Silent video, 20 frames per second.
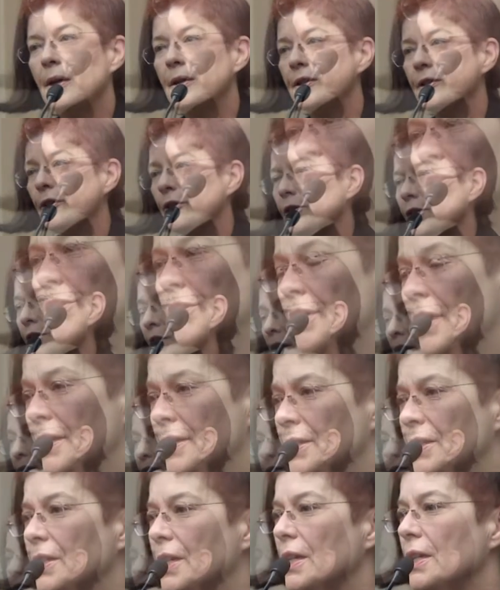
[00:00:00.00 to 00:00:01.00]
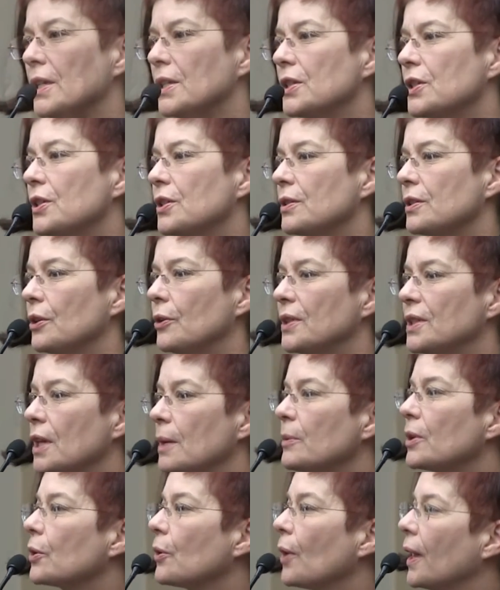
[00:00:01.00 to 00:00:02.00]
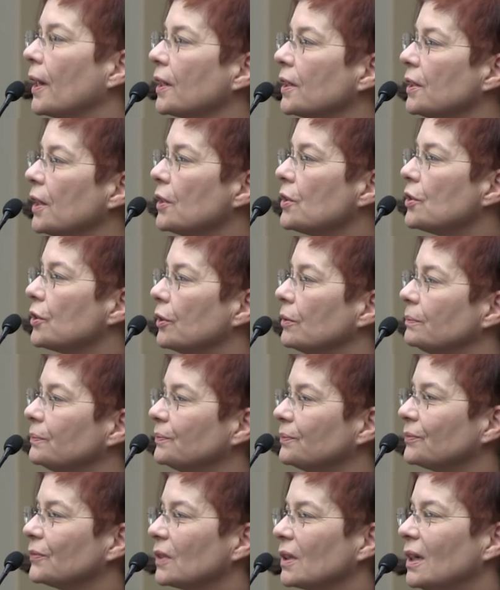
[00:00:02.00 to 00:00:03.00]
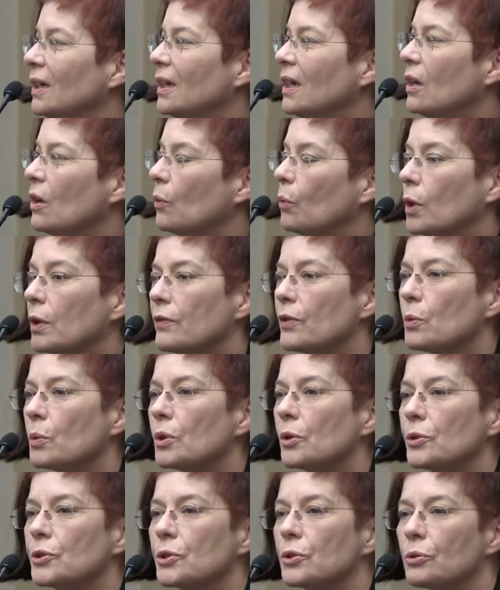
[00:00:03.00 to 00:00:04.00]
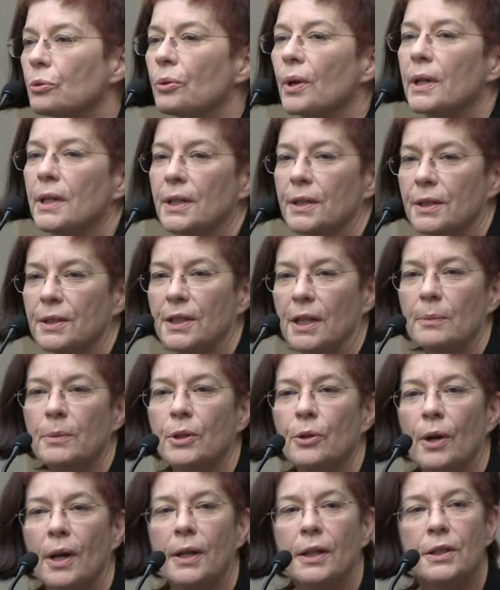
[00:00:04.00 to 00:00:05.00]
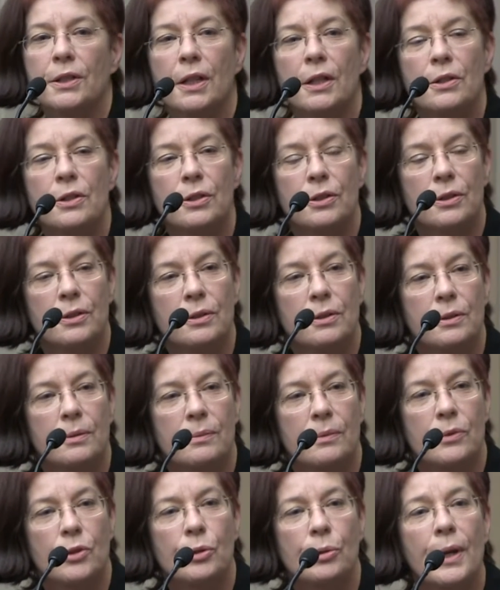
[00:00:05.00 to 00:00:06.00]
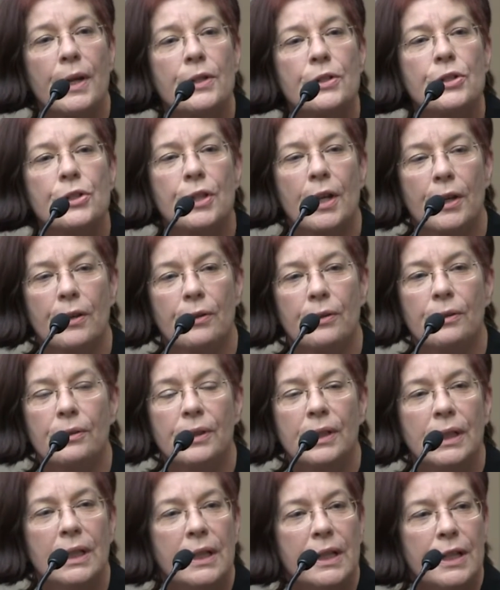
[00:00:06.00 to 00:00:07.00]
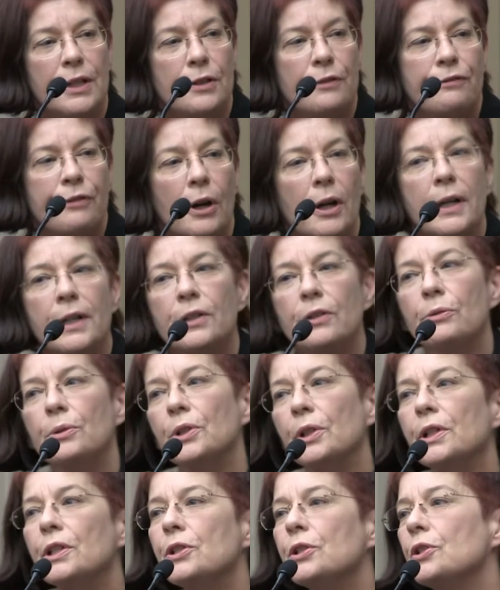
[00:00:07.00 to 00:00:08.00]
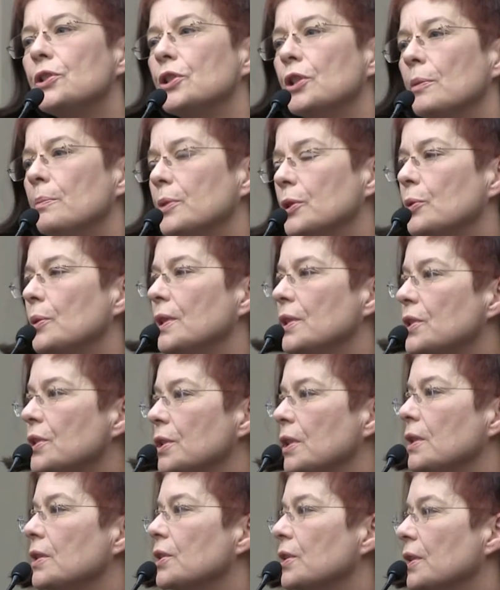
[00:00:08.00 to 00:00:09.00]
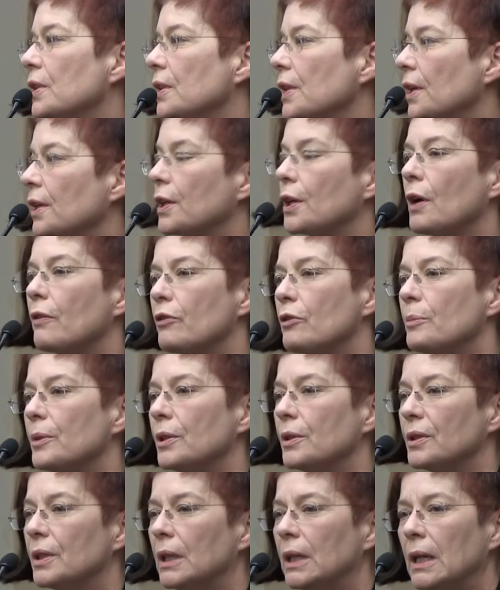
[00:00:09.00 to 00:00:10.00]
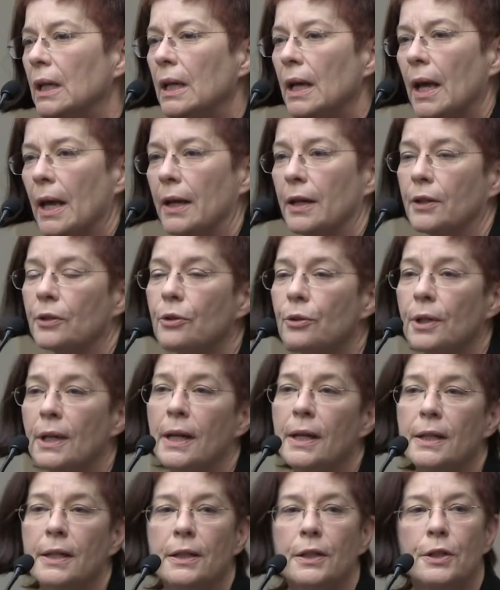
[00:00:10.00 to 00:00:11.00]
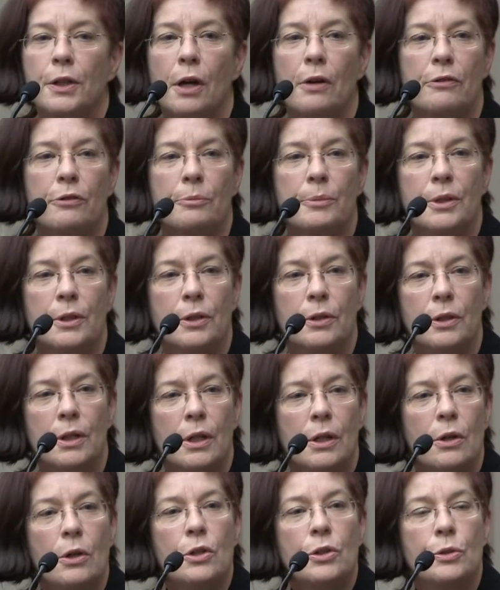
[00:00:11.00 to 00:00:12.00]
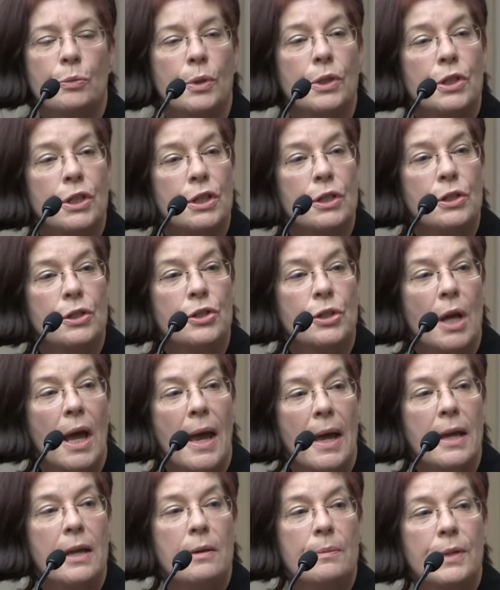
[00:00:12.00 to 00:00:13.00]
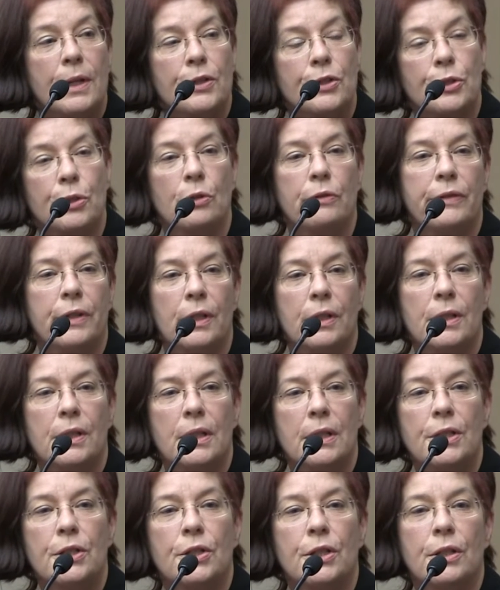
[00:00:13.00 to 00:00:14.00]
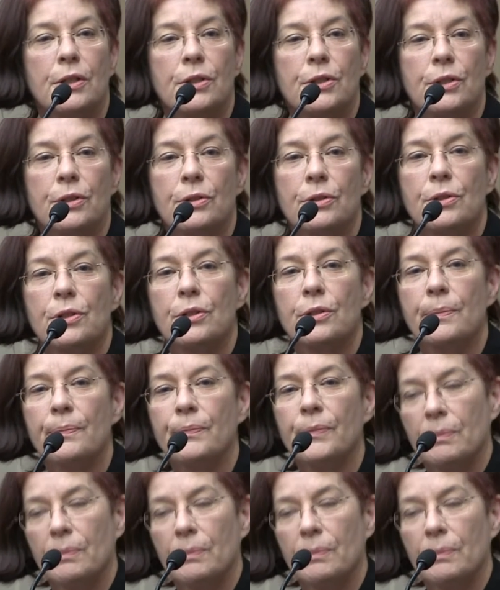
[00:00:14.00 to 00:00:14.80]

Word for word: You know, the United States, you know, democratic nation, one of the world's great democratic nations, trendsetter in defining the relationship between a citizen and a government, and in creating a government which is aimed at serving its citizens,